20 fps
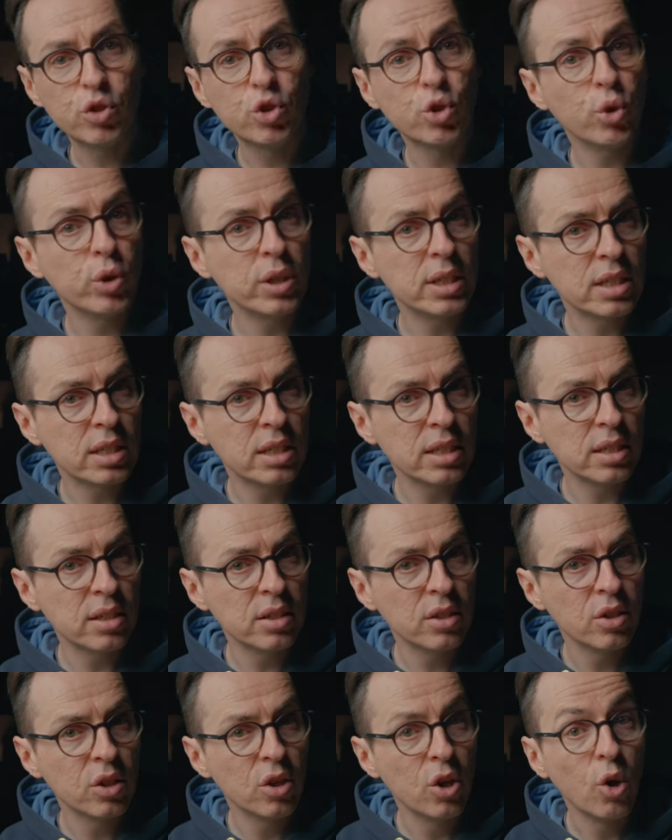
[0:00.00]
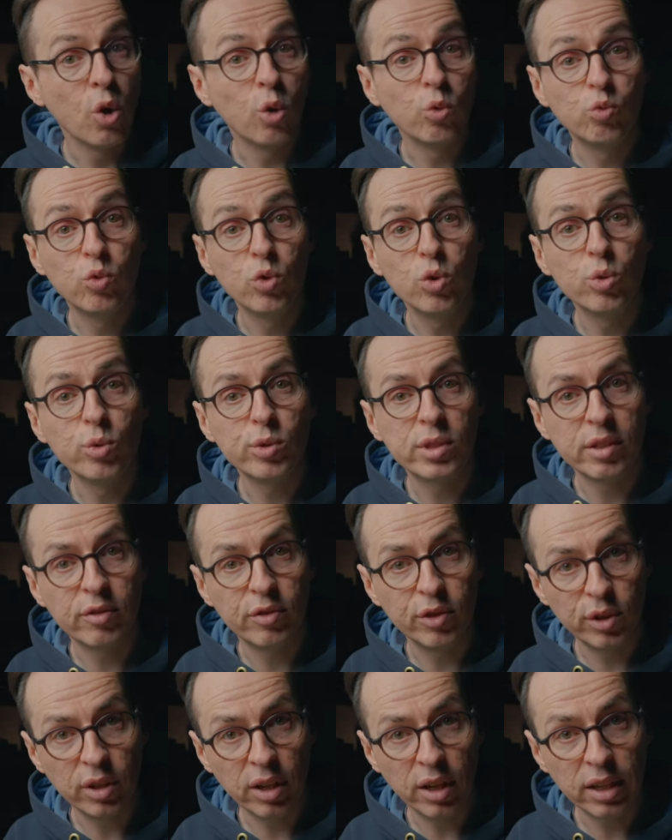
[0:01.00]
choices, or rules, if
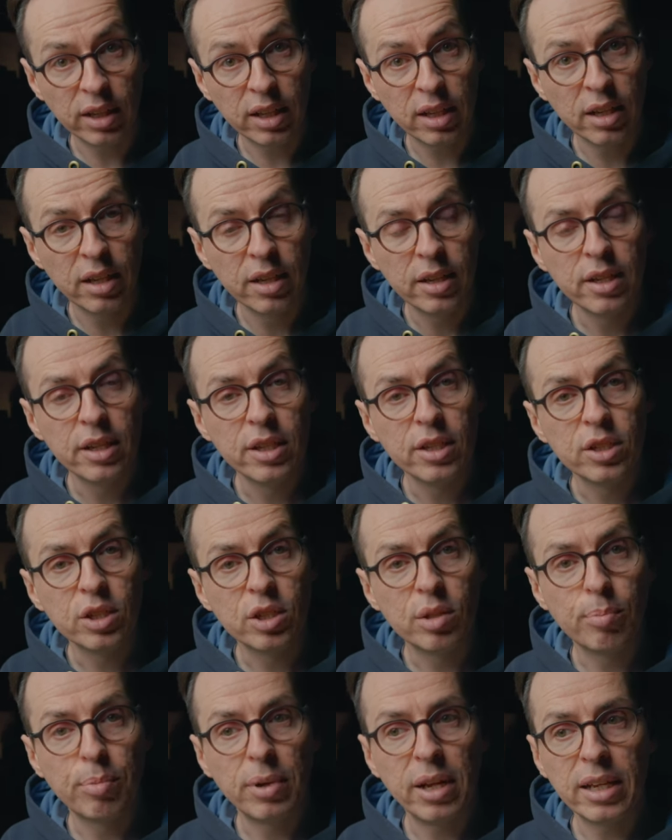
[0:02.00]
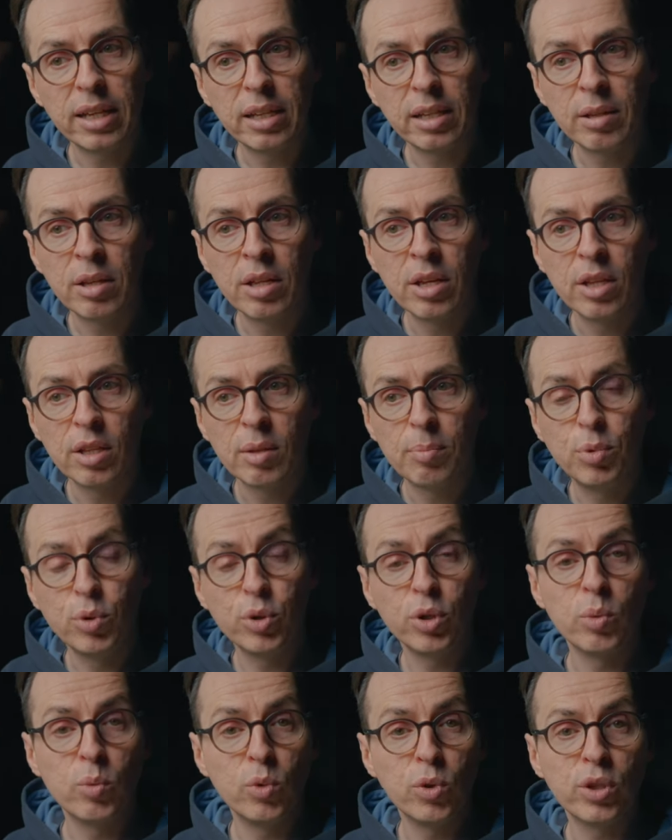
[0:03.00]
you like, to playing the
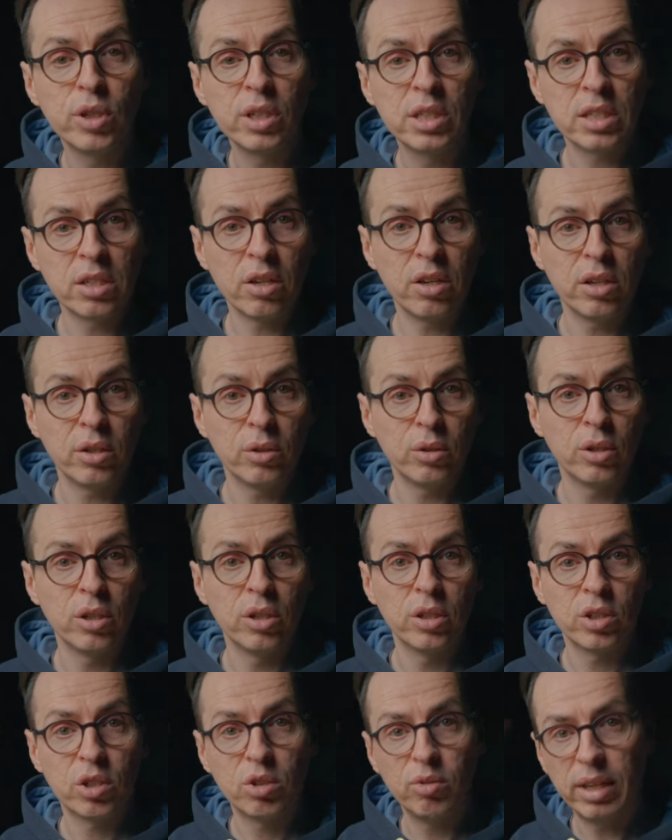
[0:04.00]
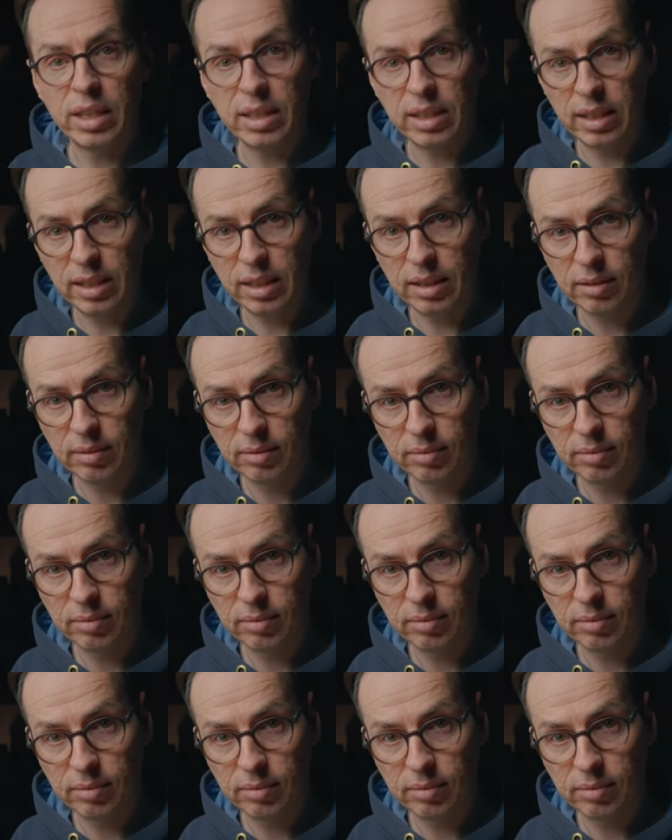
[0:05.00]
boogie woogie style correctly.